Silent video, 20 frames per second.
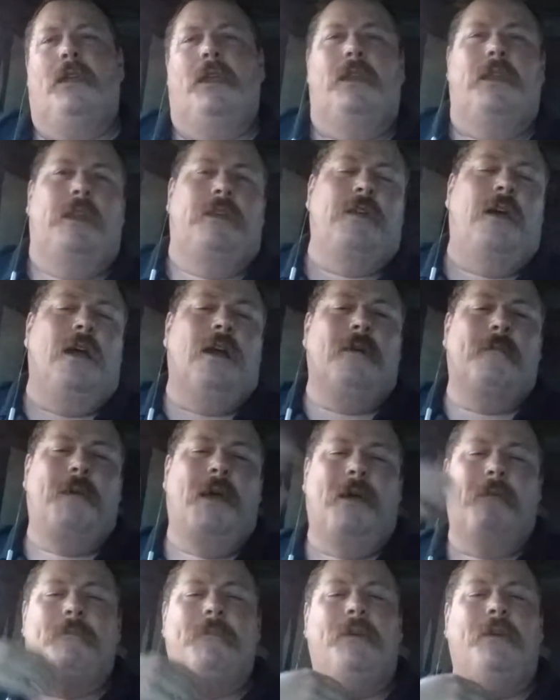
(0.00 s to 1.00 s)
They talk
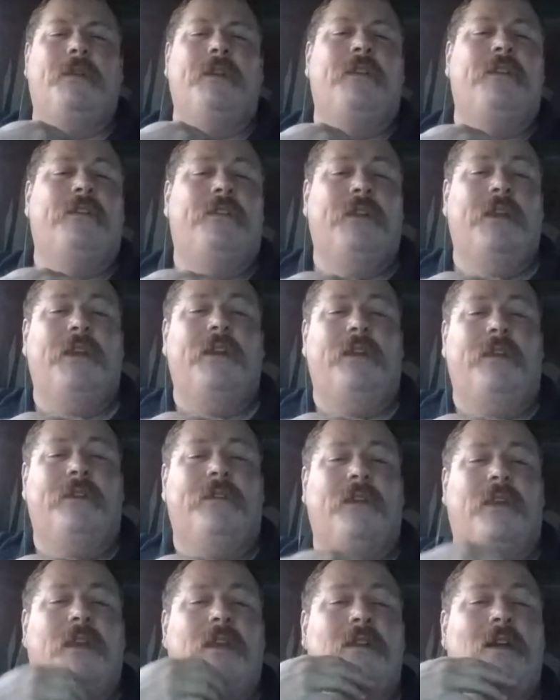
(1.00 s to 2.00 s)
about building
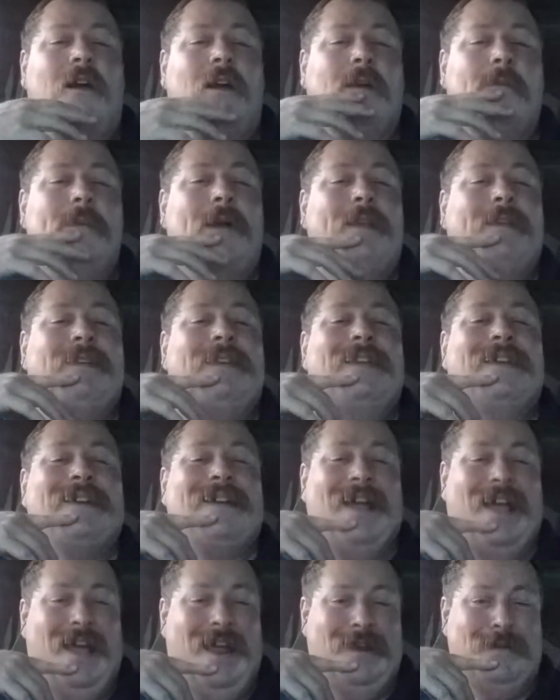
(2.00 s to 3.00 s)
cities, and they talk about the
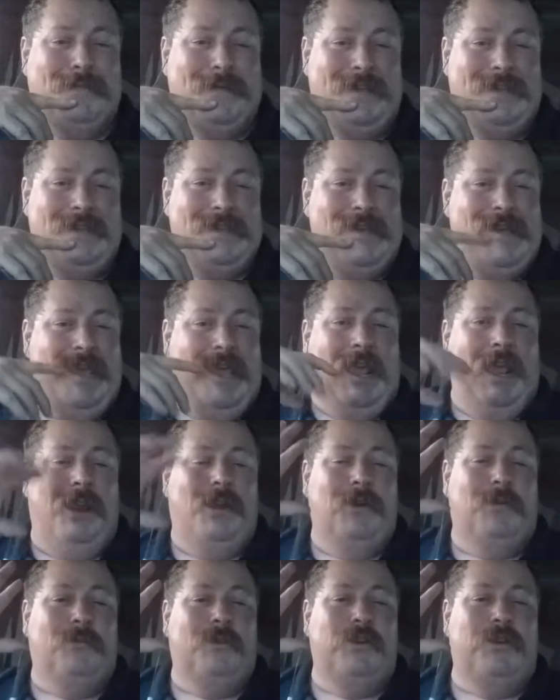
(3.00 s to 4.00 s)
economy.
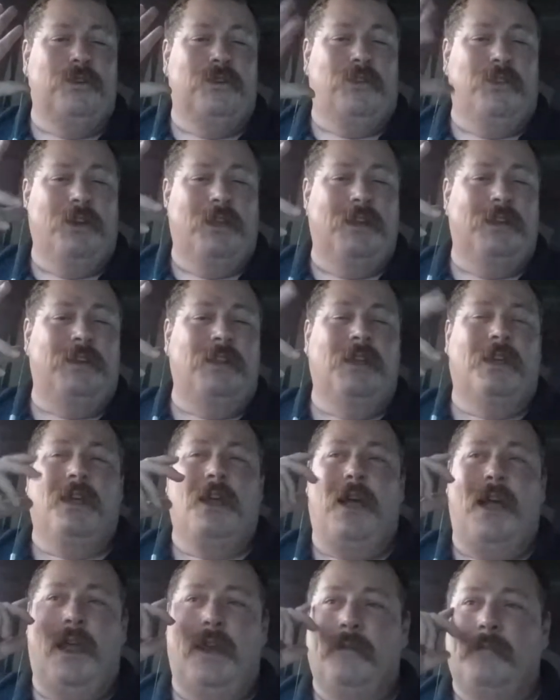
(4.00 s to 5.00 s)
And when you look at the
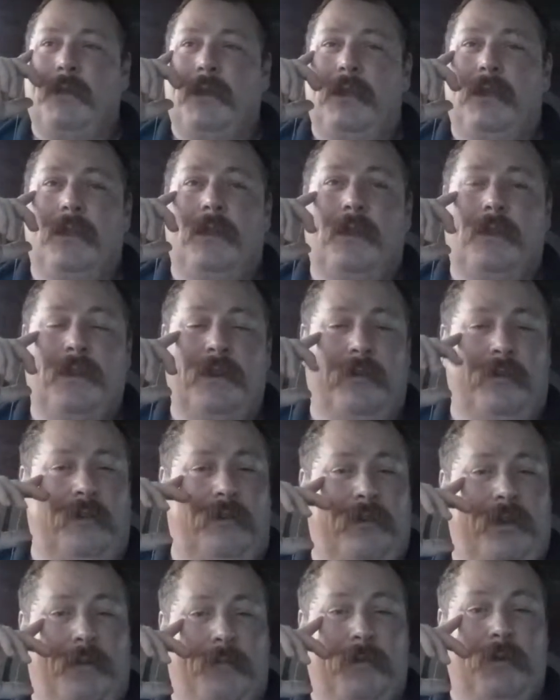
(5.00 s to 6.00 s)
economy, this
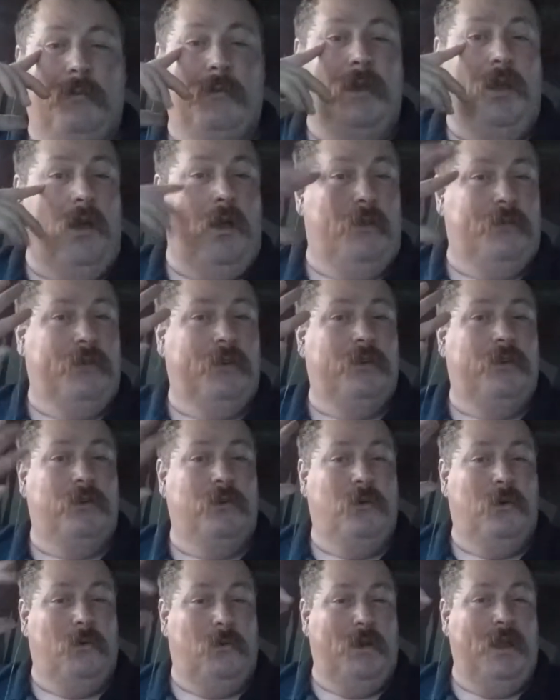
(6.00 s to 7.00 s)
is something we also
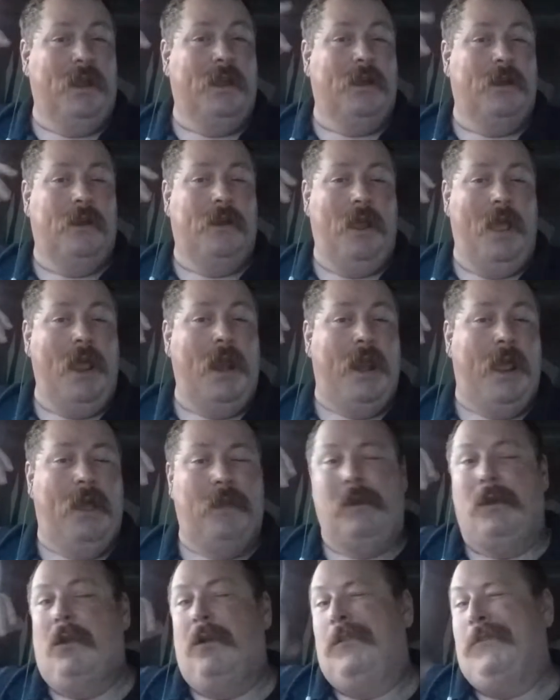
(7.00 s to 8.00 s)
do a wink and a nod
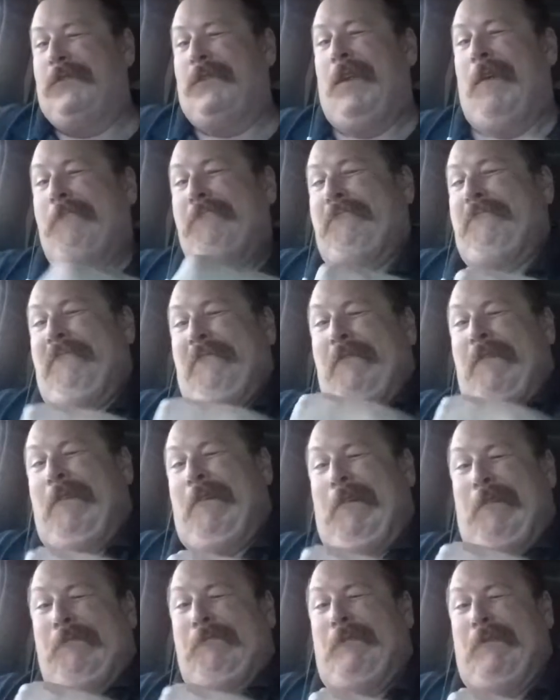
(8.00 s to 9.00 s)
at. It's like,
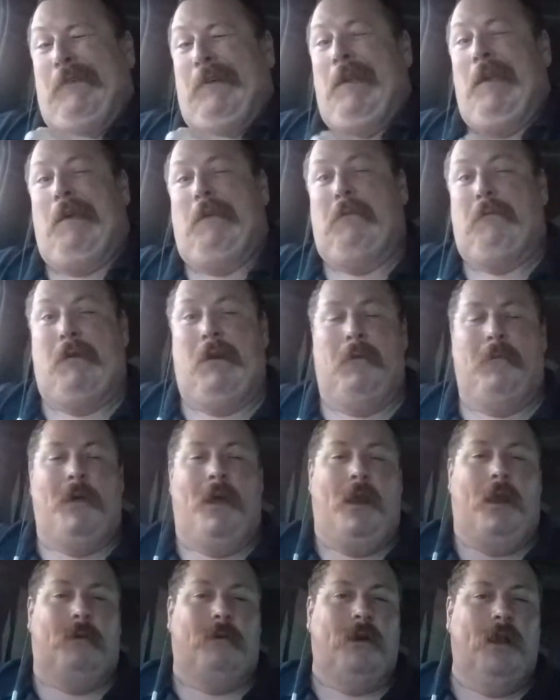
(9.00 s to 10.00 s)
we're not going to worry
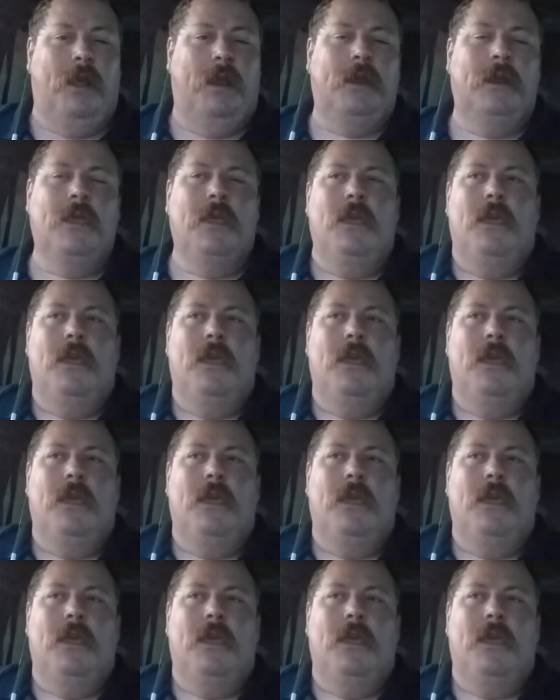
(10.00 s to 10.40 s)
about it, right?